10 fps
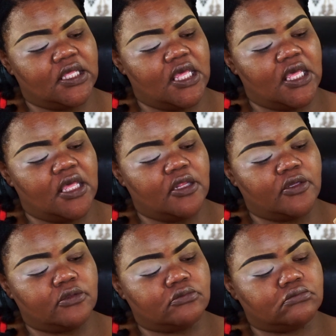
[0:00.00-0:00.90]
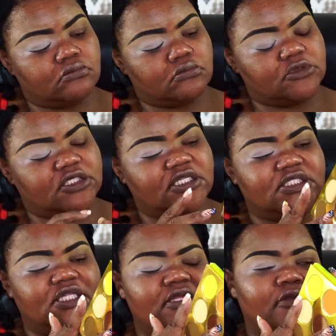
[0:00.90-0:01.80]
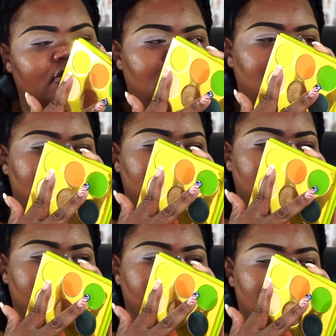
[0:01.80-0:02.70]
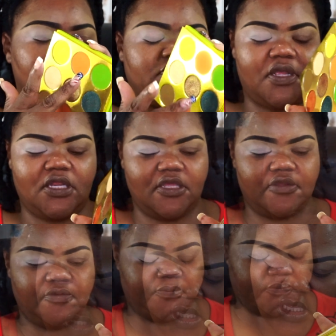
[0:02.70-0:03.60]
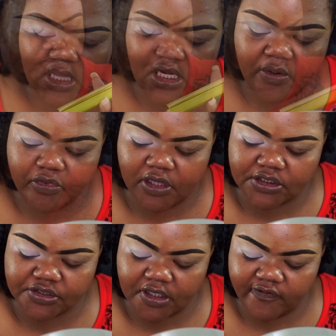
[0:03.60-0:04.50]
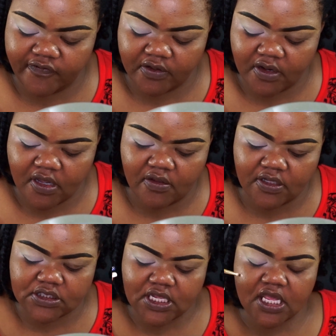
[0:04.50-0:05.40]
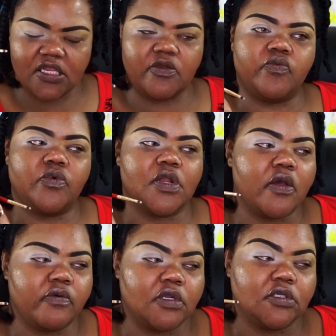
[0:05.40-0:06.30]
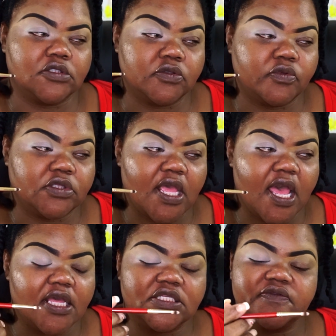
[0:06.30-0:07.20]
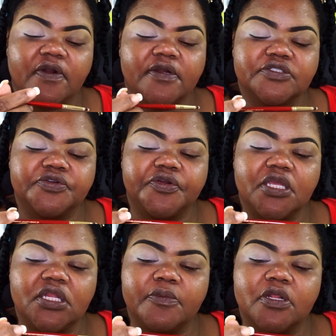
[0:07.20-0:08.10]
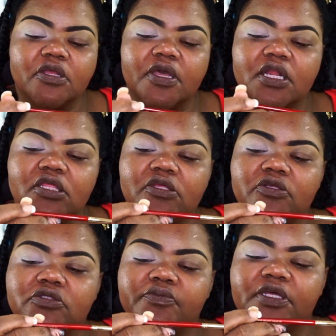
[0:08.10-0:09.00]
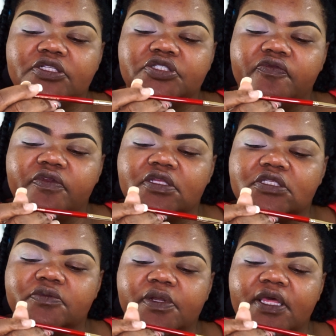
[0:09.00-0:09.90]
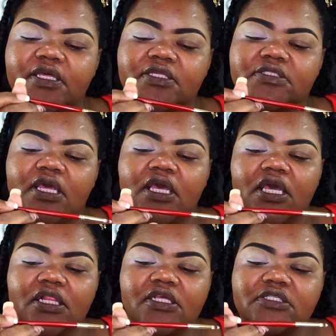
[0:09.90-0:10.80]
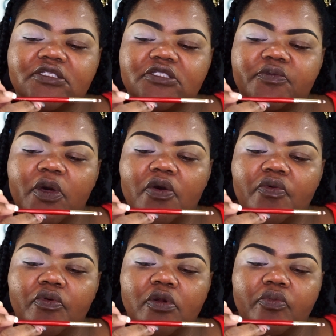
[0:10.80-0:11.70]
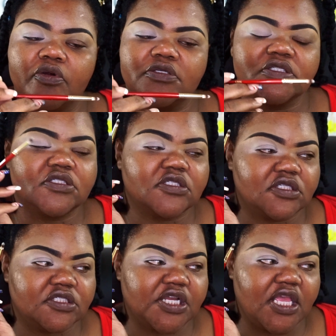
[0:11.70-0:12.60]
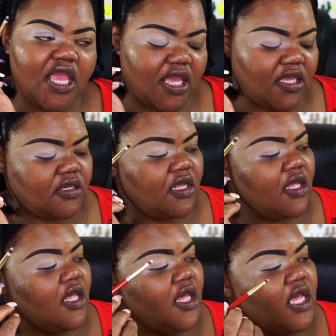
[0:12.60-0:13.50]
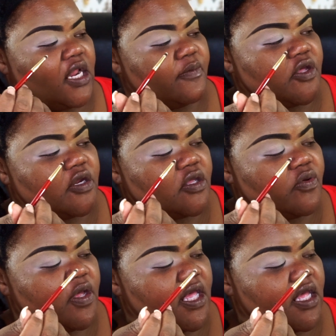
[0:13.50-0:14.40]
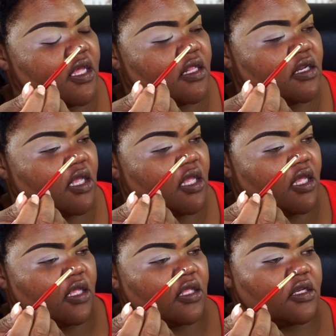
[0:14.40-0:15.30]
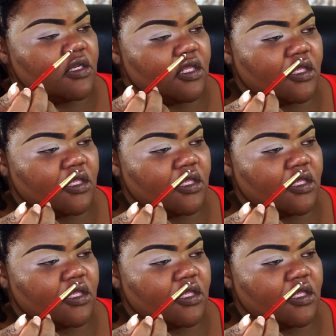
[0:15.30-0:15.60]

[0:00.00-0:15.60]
and Tootsie, these two shades right here. And I'm really trying to figure out exactly what I want to do with the eye as far as green. I'm going to go ahead and use my Juvia's Place. This is a small corner brush. This is a J8. And I'm going to go ahead and